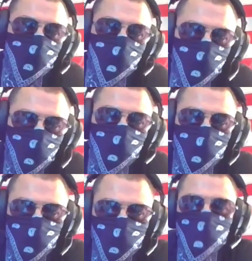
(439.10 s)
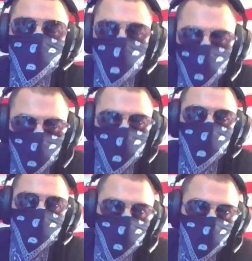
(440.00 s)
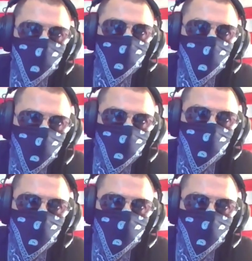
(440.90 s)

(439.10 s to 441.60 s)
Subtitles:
over, yeah, off and on.